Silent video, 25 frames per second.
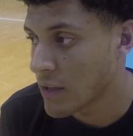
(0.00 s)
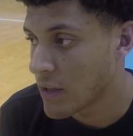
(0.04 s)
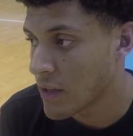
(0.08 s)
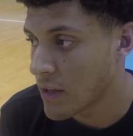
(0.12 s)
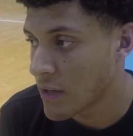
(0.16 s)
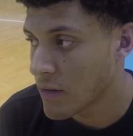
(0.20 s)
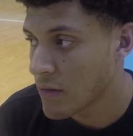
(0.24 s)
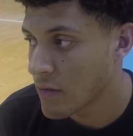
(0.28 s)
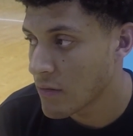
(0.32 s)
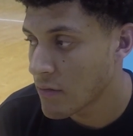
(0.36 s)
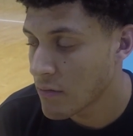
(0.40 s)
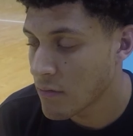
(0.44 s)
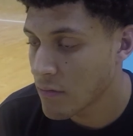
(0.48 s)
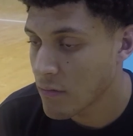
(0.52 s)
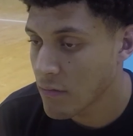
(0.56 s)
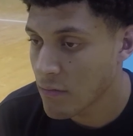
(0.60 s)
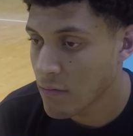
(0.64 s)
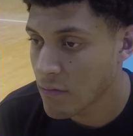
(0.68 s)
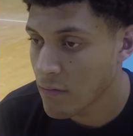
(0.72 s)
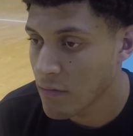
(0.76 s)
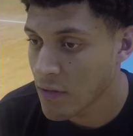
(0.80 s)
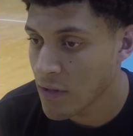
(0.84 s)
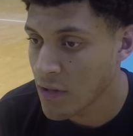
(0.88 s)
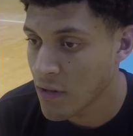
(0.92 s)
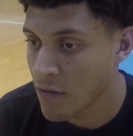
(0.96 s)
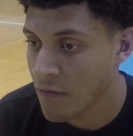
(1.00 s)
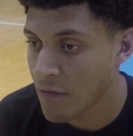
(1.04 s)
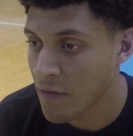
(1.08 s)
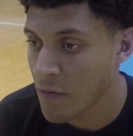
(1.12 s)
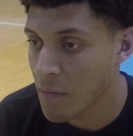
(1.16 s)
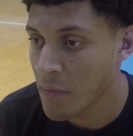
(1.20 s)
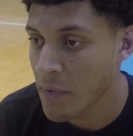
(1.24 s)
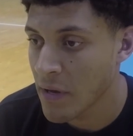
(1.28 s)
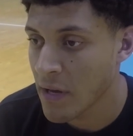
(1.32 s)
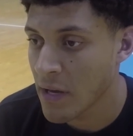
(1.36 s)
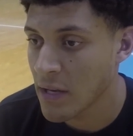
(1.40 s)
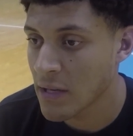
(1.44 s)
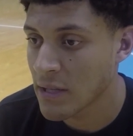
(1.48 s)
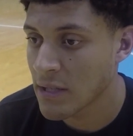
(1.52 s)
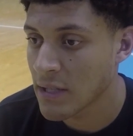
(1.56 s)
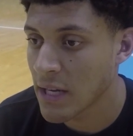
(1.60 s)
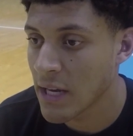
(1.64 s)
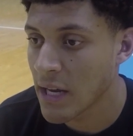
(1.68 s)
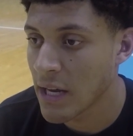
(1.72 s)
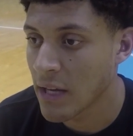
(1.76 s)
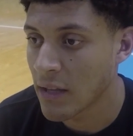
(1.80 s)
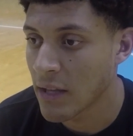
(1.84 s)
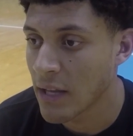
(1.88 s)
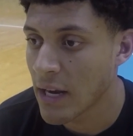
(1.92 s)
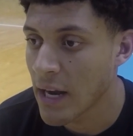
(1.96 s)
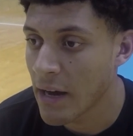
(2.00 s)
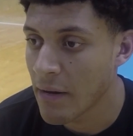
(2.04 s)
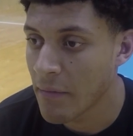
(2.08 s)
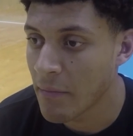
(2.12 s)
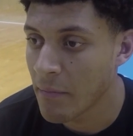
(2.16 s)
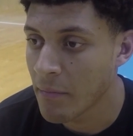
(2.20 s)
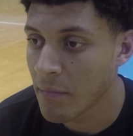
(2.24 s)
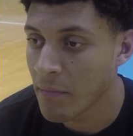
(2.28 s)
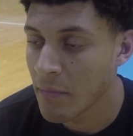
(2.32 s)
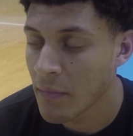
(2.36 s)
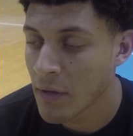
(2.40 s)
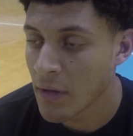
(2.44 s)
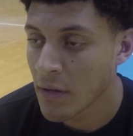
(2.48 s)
that, for me saying that I'm,